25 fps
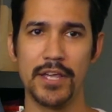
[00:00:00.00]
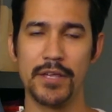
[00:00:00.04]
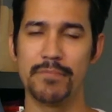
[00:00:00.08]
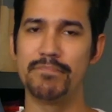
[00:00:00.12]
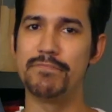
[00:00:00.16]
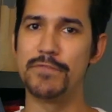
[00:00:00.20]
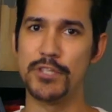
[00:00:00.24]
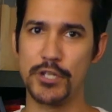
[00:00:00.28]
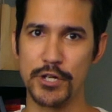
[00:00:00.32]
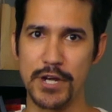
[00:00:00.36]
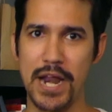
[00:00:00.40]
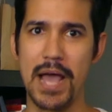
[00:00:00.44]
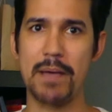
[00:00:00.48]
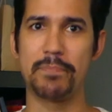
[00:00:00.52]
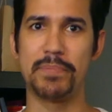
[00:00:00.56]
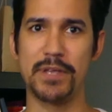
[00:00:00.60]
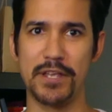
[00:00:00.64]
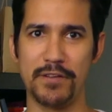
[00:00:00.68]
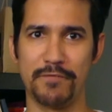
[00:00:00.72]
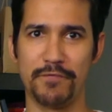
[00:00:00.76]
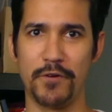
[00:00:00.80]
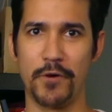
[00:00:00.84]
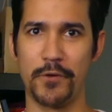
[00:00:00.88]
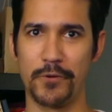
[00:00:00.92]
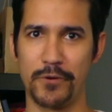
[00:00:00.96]
you're not
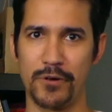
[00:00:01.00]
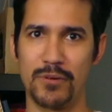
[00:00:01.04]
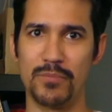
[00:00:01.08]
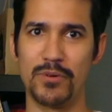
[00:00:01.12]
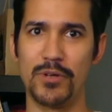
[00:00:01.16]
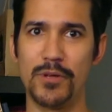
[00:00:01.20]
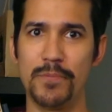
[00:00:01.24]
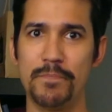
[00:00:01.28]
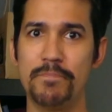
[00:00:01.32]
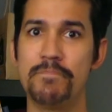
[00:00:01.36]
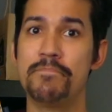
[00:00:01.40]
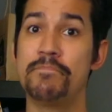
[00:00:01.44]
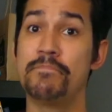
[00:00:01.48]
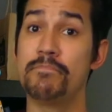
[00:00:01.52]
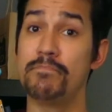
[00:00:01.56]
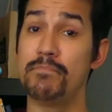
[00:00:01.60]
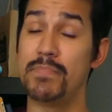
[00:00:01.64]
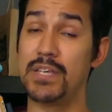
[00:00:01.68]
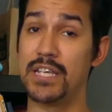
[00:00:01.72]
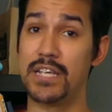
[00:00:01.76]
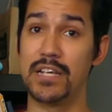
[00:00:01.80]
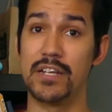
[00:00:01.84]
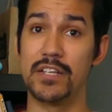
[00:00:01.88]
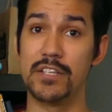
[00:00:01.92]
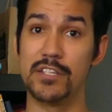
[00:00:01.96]
being vulnerable
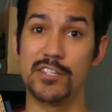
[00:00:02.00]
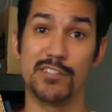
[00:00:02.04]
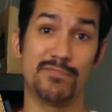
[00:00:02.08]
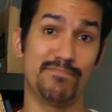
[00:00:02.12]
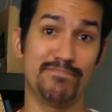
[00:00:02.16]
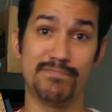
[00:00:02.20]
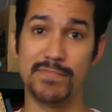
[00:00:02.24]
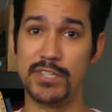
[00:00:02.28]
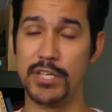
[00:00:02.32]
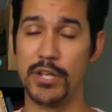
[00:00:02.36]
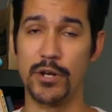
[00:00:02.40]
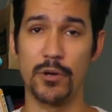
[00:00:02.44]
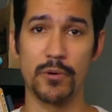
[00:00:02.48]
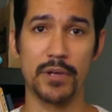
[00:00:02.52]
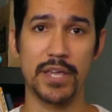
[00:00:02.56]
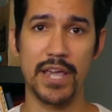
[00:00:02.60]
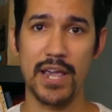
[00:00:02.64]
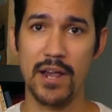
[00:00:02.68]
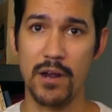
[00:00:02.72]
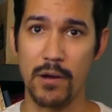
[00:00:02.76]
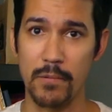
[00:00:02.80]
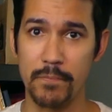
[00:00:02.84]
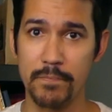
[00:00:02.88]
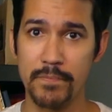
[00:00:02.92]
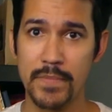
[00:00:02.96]
because you don't
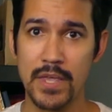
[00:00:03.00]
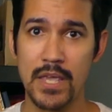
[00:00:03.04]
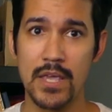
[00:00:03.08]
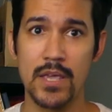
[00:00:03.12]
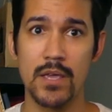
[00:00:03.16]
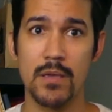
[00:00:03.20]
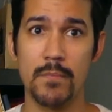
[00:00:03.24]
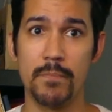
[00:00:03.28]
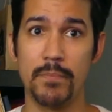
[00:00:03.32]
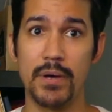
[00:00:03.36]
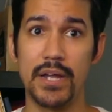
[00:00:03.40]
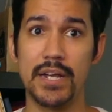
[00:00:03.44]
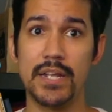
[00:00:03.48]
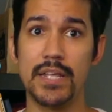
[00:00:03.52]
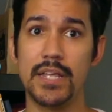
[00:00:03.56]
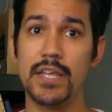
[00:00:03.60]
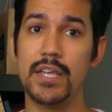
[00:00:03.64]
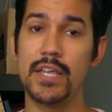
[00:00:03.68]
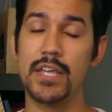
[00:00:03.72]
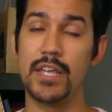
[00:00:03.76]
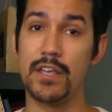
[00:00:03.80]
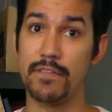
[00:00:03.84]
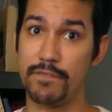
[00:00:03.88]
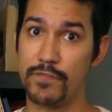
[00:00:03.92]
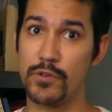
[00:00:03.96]
care. But
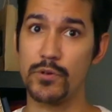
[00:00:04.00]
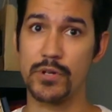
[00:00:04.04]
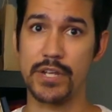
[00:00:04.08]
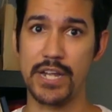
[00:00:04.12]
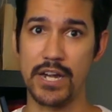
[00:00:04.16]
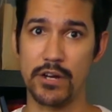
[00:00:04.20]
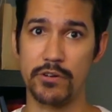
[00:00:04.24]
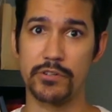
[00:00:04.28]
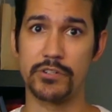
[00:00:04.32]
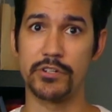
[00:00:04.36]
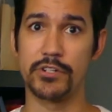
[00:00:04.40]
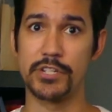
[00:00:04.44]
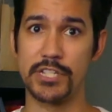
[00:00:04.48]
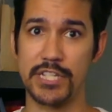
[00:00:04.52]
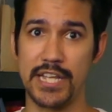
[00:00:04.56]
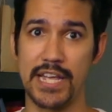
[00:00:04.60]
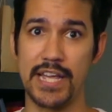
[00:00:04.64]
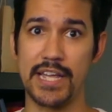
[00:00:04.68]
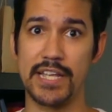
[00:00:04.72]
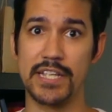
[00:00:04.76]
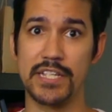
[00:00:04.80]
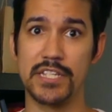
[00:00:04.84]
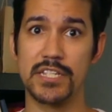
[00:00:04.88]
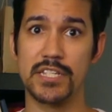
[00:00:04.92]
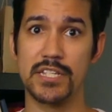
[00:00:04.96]
if your character
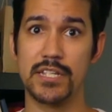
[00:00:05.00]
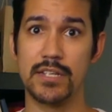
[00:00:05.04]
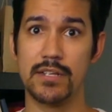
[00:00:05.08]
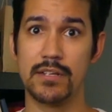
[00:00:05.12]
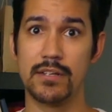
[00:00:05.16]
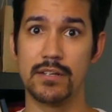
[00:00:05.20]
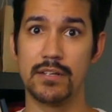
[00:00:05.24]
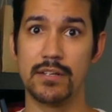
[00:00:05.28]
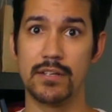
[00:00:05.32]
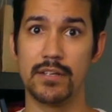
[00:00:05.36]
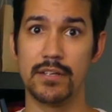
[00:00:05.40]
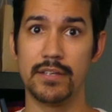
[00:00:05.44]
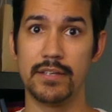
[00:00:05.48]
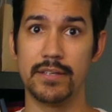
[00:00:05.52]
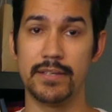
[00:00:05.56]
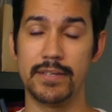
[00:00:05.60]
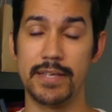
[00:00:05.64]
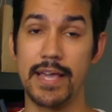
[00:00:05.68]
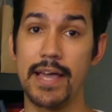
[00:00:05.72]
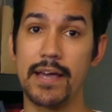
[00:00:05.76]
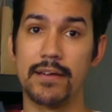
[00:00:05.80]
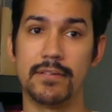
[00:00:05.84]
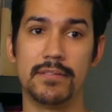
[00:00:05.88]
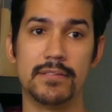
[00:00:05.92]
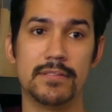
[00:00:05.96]
says,
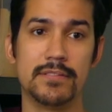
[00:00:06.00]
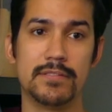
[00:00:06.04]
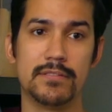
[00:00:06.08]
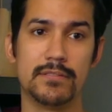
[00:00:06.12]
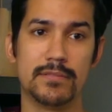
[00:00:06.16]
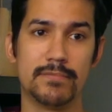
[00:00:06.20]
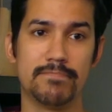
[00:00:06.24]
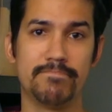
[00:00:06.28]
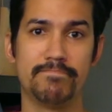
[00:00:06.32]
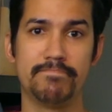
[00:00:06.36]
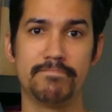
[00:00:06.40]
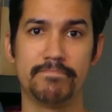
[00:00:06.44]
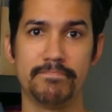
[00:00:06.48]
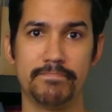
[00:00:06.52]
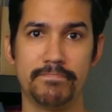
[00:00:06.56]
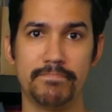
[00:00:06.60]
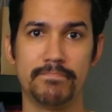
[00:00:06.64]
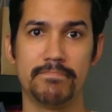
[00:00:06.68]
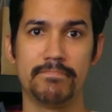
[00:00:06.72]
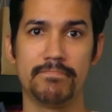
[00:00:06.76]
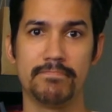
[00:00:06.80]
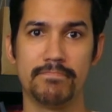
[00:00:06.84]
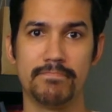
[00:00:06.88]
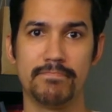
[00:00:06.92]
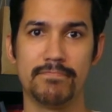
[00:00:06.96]
"Yeah,
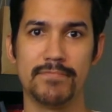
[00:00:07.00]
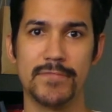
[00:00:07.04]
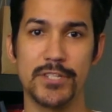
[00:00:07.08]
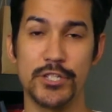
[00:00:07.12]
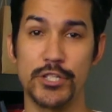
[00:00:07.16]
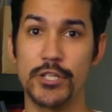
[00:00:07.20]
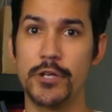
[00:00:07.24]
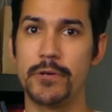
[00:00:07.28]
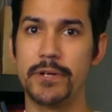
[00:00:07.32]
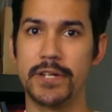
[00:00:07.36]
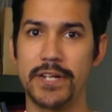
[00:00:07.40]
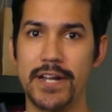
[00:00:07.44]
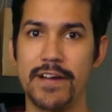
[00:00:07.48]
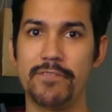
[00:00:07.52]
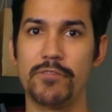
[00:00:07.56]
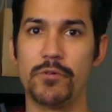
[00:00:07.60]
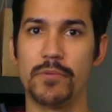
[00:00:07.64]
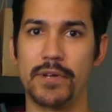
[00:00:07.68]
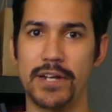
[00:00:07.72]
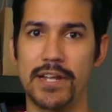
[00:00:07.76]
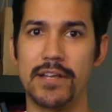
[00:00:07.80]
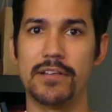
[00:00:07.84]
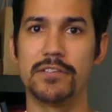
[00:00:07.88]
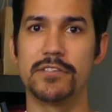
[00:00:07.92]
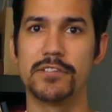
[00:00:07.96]
so did
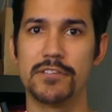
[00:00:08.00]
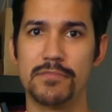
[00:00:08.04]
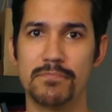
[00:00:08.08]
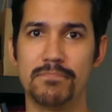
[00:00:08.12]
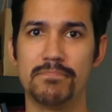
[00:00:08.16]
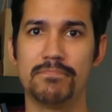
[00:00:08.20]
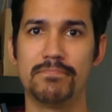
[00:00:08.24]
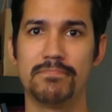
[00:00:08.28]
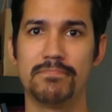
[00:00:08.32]
everyone else,"